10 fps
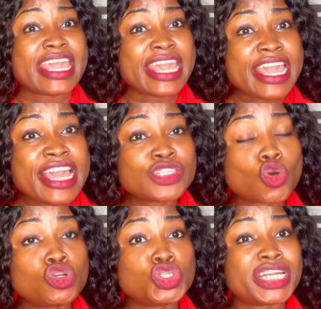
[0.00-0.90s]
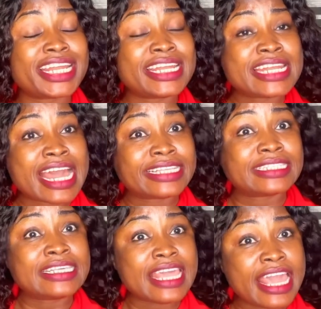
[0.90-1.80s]

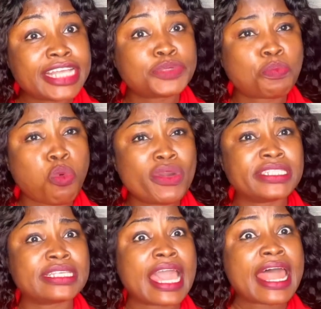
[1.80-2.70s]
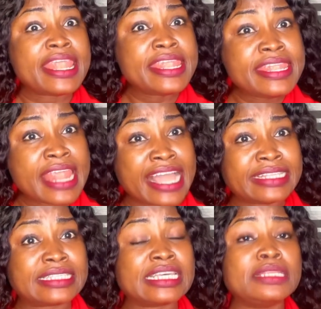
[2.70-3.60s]

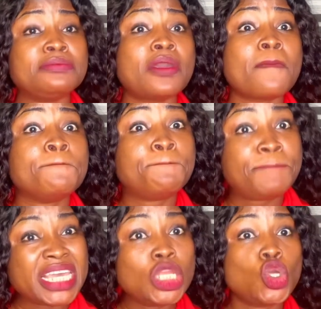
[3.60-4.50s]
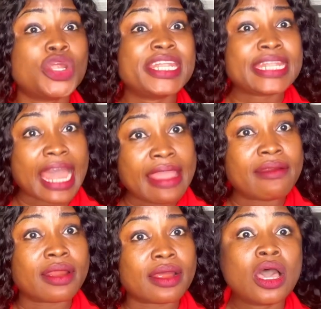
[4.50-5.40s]
898.19 billion
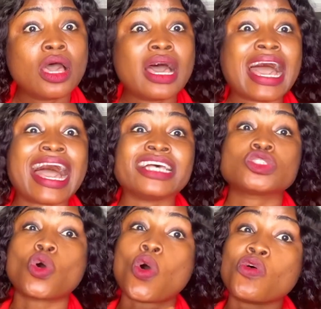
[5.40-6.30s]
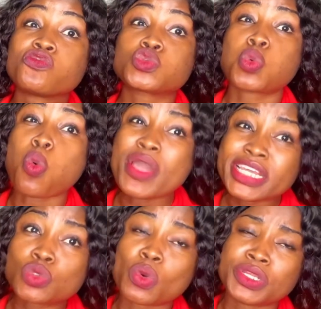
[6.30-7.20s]
naira as of
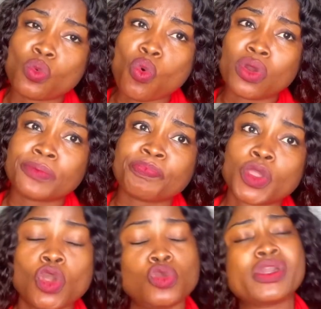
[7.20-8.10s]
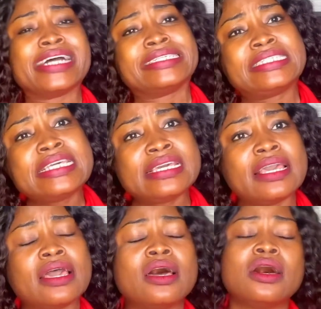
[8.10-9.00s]
2021. You can see
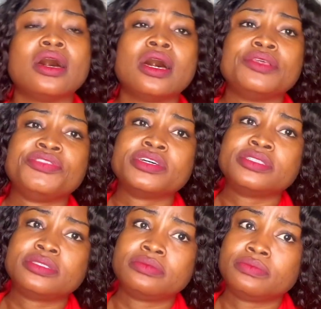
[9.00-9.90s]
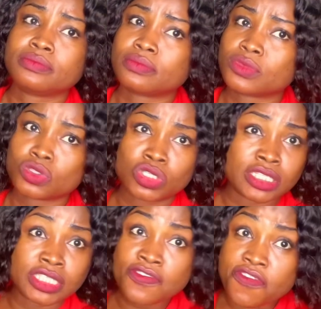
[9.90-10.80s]
the
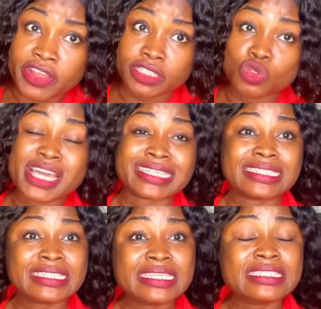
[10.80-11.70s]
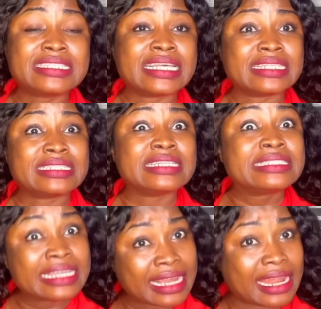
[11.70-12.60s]
difference. You can see the
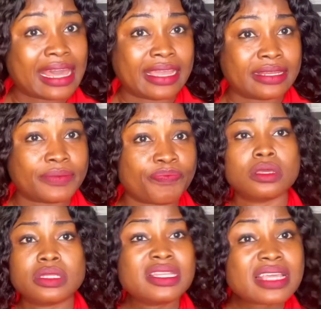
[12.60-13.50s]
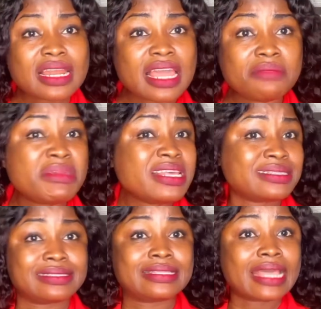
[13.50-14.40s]
decline. The decline
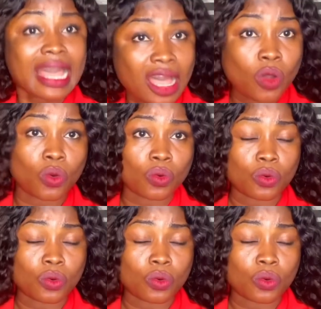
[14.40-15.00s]
means down.